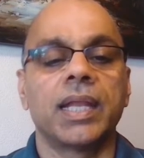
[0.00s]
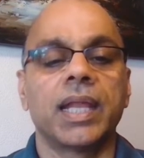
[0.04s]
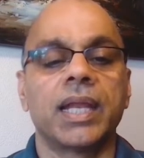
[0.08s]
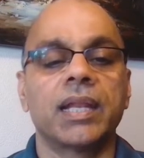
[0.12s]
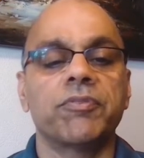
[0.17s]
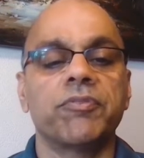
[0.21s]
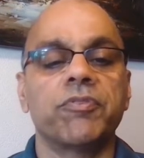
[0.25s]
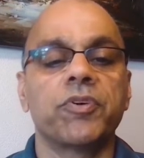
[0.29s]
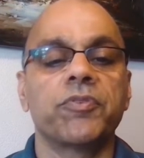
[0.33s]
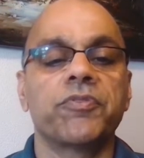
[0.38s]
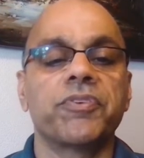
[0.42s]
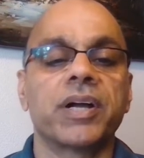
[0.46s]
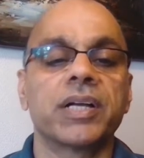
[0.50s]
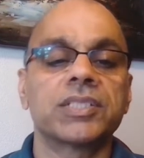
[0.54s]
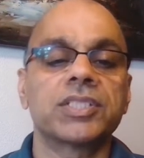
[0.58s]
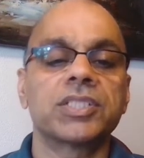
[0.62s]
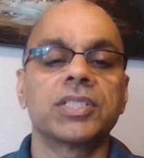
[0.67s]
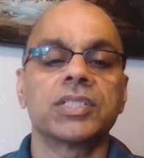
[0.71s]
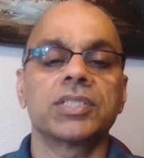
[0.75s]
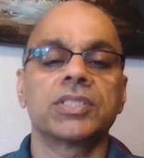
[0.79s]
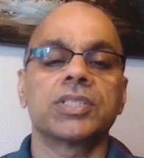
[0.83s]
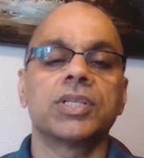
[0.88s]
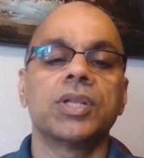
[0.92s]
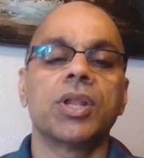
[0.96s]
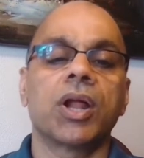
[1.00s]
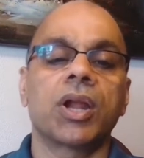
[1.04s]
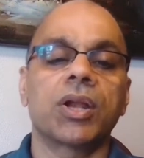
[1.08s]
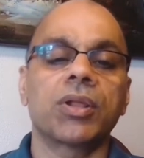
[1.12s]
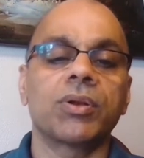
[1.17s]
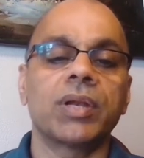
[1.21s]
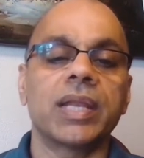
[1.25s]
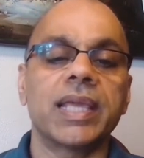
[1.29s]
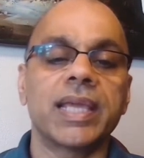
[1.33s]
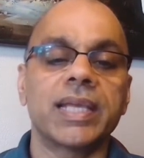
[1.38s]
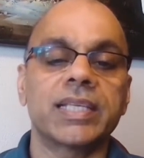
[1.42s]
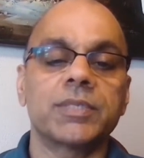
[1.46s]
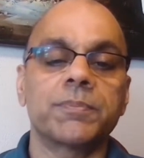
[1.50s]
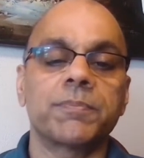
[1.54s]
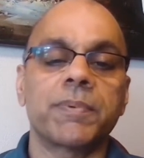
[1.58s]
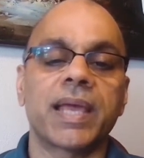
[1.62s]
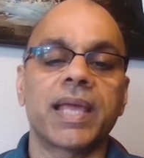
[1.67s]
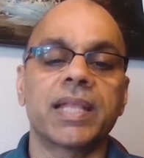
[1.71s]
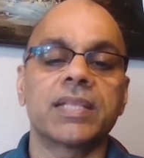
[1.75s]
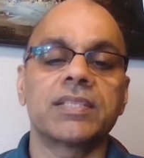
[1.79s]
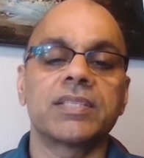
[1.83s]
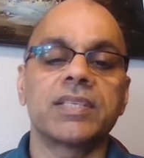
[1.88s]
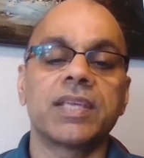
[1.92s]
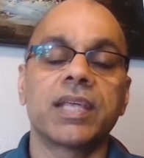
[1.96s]
Dataflow Functions not only
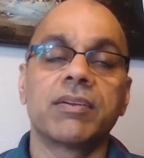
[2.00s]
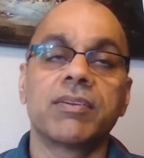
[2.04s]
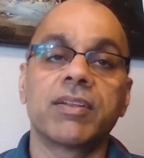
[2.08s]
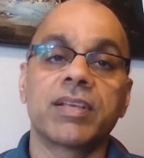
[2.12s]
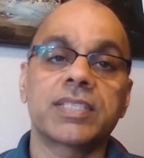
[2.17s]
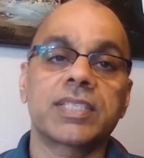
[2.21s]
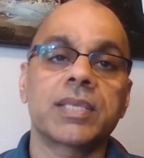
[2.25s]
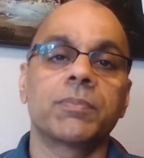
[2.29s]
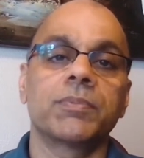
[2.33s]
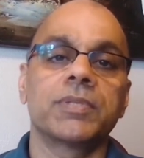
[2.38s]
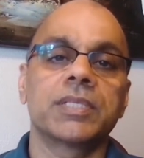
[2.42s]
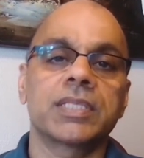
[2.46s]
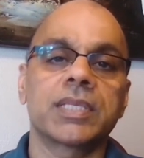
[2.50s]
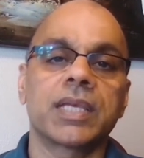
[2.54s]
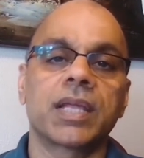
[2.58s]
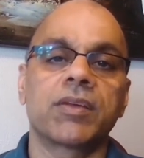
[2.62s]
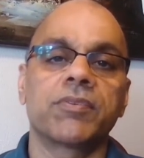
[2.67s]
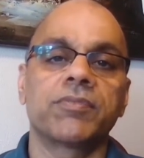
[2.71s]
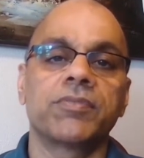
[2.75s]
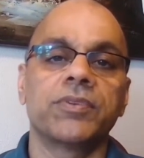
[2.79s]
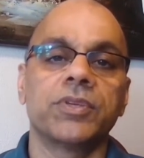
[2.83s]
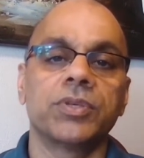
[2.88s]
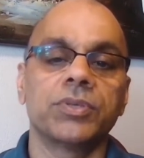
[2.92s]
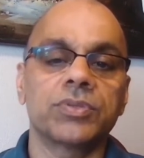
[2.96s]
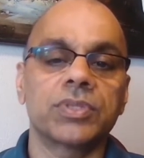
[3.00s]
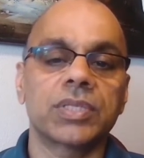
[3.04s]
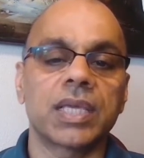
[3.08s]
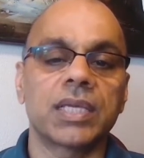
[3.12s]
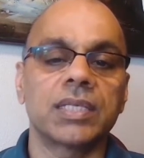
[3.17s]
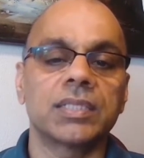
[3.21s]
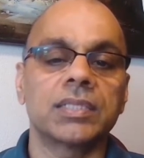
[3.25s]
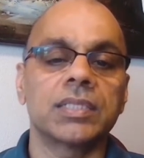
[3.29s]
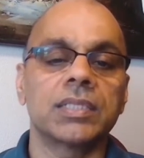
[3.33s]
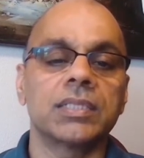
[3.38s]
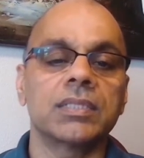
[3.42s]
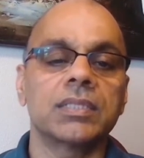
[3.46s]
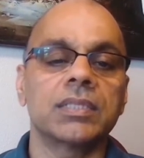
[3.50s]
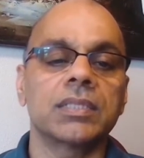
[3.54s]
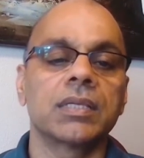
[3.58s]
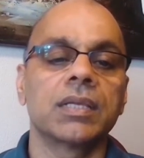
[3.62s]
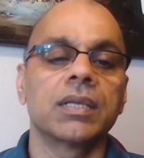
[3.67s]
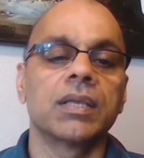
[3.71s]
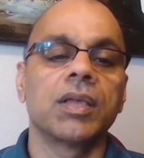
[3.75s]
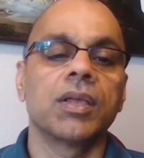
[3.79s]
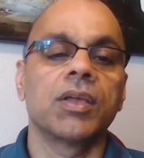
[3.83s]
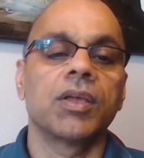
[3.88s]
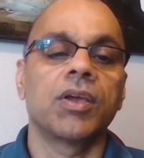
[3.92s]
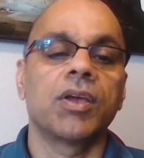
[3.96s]
expands the addressable set of use cases
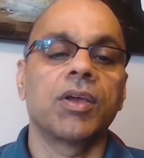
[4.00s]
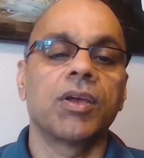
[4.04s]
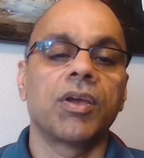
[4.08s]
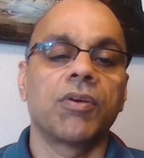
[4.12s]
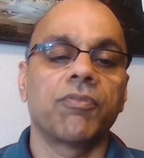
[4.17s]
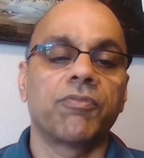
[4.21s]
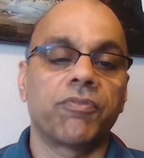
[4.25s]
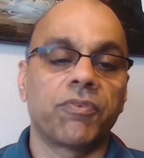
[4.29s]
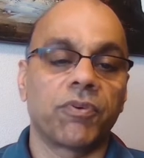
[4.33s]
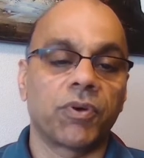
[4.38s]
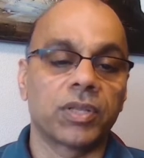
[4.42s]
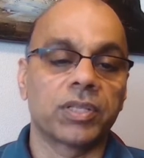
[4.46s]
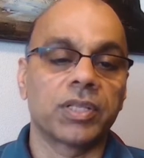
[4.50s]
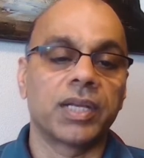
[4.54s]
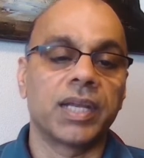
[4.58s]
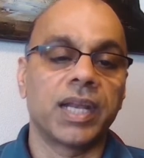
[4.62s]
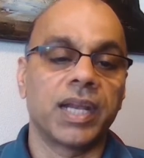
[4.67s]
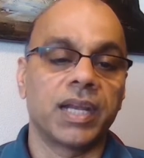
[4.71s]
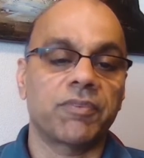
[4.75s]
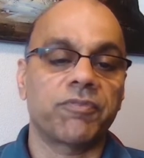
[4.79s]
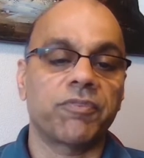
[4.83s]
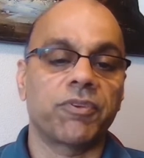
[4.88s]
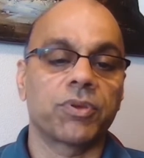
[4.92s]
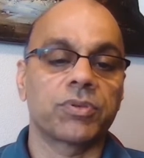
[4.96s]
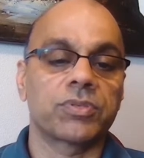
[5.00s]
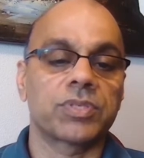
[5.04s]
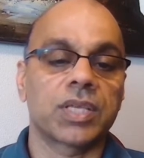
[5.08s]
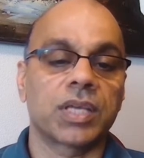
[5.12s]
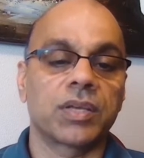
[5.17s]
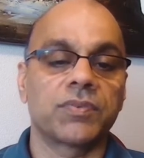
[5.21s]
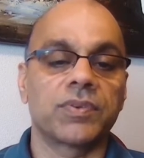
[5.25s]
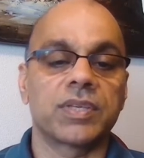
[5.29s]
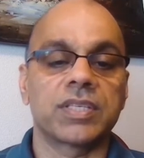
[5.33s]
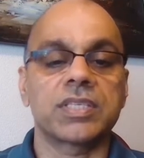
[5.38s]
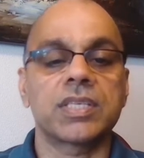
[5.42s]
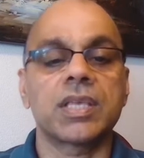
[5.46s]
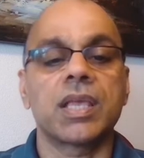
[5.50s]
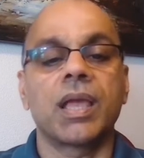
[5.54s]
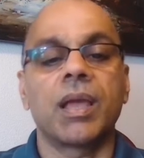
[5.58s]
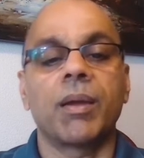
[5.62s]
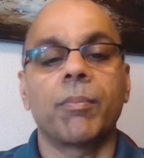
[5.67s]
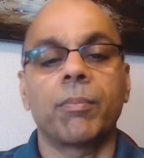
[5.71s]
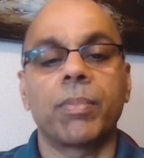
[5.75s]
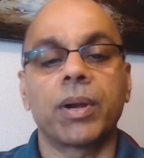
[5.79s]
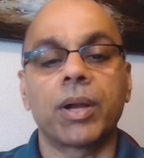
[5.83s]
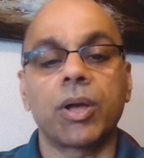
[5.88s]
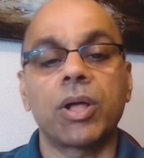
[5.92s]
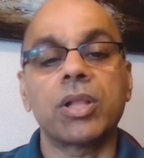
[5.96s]
for the Dataflow service,
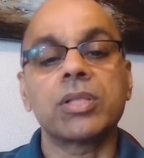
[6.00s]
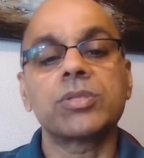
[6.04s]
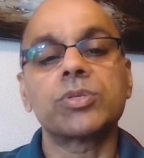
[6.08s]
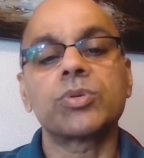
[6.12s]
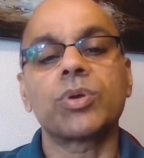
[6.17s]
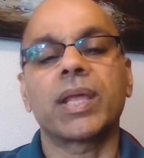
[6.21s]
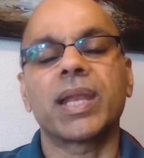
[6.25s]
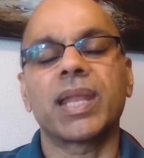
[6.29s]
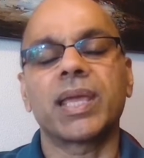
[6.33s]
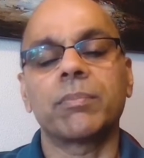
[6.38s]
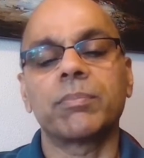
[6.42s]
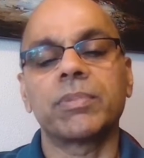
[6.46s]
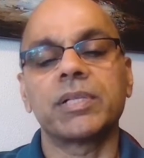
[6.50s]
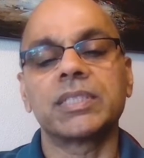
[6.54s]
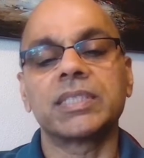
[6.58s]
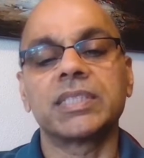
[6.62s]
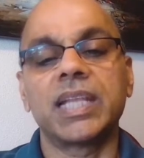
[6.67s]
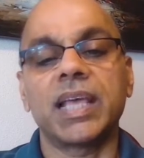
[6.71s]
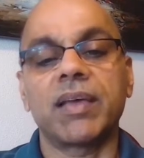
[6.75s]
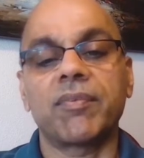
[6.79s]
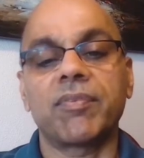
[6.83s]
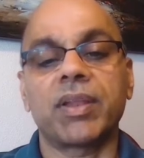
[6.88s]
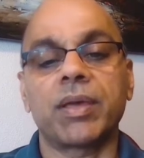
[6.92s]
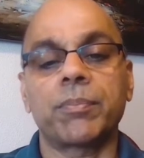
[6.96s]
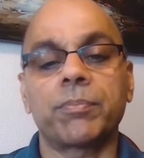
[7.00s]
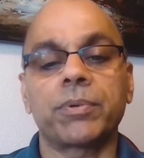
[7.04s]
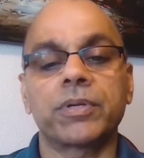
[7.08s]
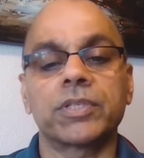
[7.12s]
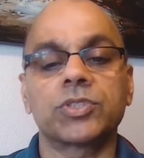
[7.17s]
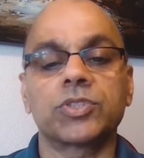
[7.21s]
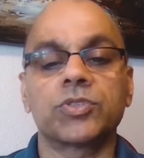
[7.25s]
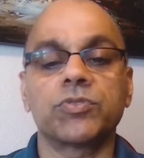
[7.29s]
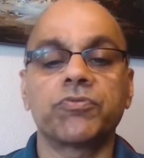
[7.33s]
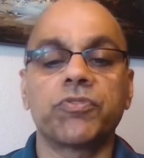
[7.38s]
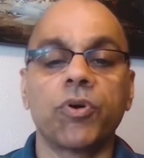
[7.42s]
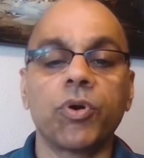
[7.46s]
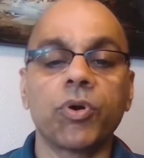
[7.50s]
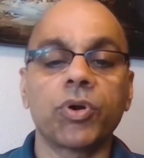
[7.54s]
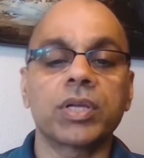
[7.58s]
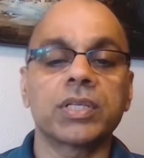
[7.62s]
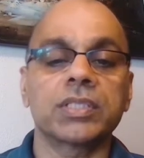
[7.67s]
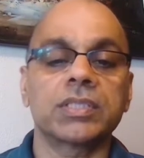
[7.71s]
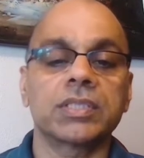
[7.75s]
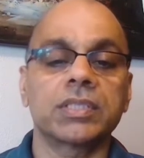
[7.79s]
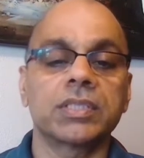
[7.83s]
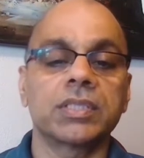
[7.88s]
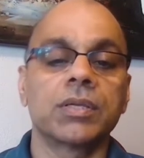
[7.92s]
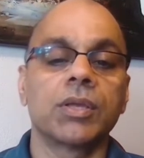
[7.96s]
but also enables developers to
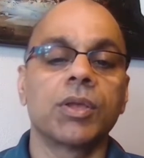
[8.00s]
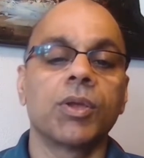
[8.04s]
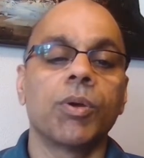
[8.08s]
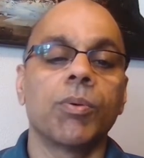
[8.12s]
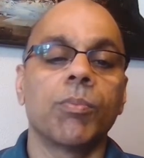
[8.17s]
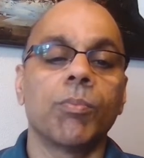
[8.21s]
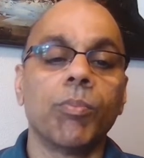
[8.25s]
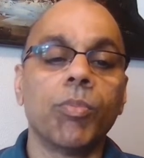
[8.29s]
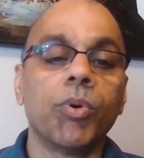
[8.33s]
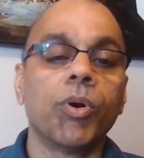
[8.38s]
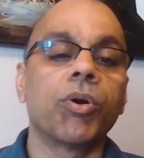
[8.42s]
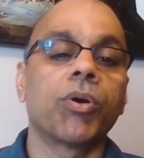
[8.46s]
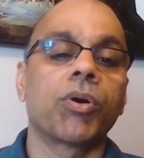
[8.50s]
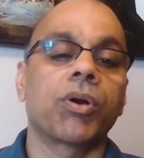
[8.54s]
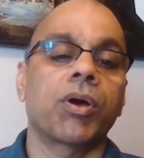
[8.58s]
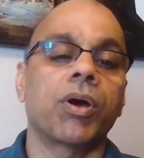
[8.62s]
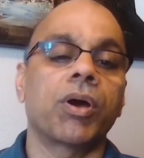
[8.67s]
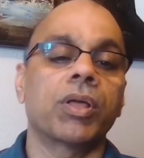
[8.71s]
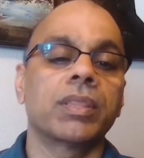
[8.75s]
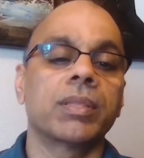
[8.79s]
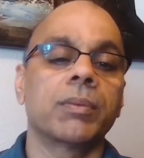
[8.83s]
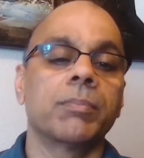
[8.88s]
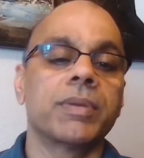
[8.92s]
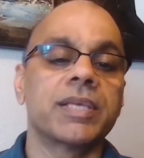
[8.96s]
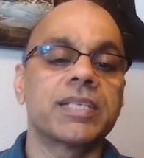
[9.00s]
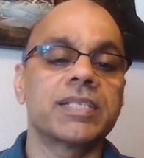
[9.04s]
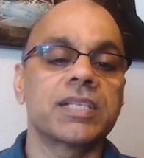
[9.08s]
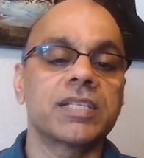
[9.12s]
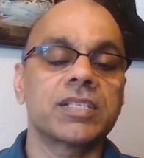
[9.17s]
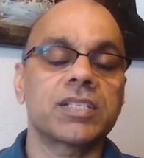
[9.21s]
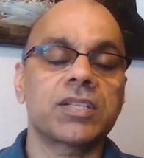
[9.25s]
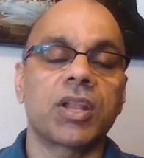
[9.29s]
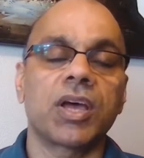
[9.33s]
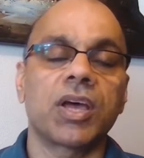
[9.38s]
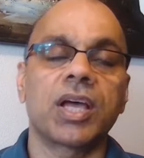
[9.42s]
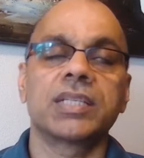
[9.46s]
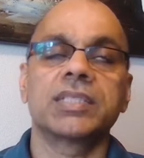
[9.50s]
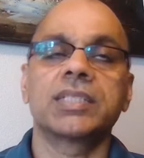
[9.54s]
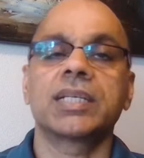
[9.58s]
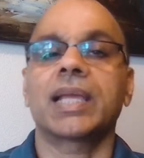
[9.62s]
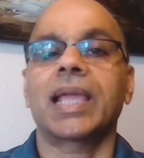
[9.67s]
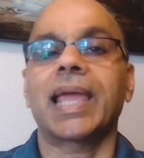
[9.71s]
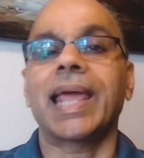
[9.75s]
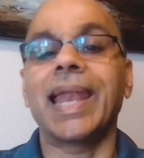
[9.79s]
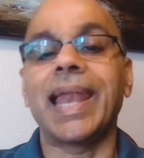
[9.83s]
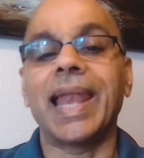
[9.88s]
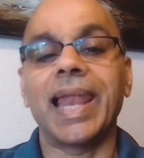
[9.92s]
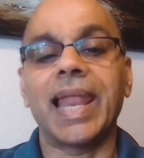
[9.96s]
focus more on the business
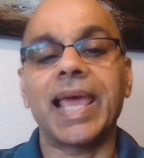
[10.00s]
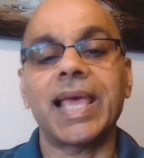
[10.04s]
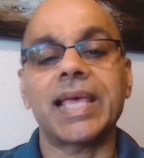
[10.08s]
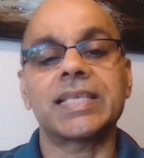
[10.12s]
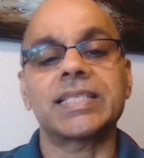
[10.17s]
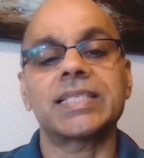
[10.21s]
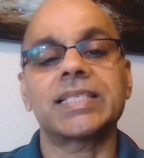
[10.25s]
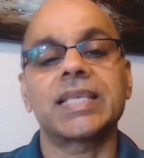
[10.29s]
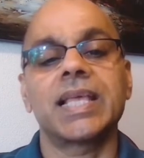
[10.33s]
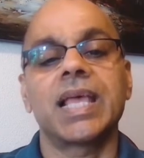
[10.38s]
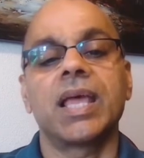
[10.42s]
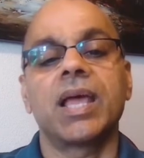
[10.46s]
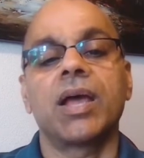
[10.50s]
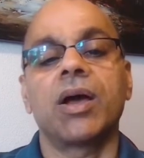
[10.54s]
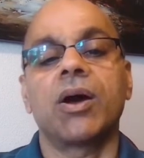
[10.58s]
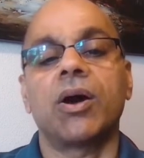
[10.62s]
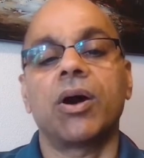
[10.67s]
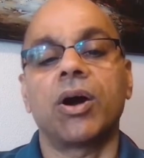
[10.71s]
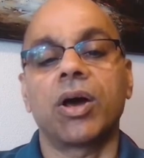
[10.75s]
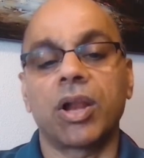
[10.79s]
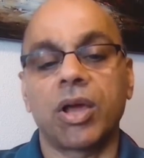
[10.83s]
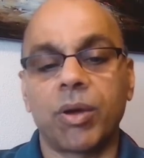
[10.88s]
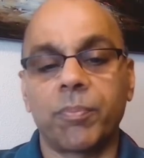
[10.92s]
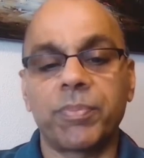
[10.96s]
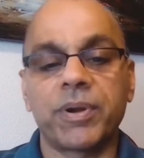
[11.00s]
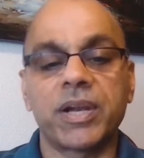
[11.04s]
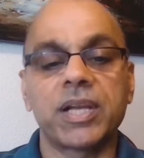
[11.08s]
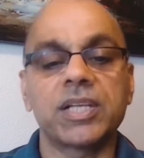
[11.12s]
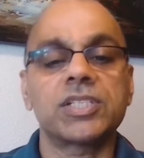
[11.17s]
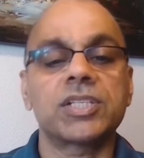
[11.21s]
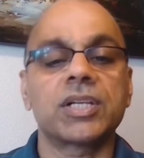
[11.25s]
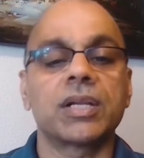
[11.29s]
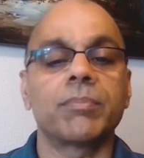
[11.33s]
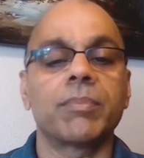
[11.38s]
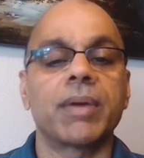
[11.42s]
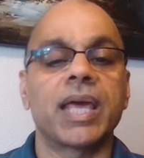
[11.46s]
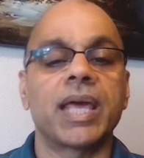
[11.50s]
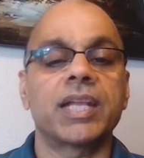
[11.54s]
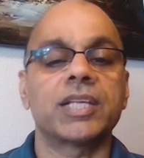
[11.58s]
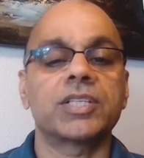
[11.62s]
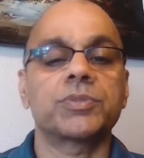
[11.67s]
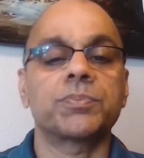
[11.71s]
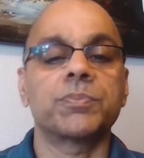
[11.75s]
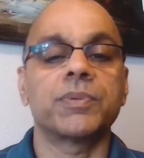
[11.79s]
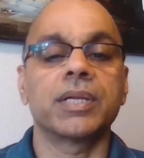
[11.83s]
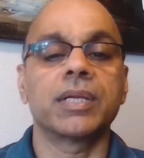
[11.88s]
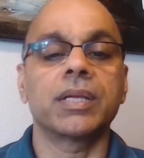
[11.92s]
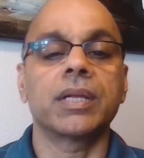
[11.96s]
logic and less on operational
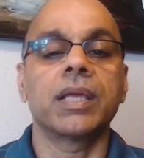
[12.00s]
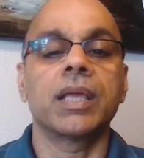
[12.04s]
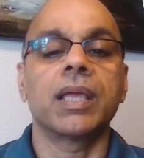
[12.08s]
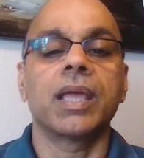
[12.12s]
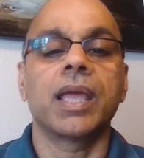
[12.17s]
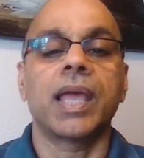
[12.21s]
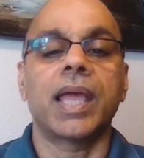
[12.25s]
management,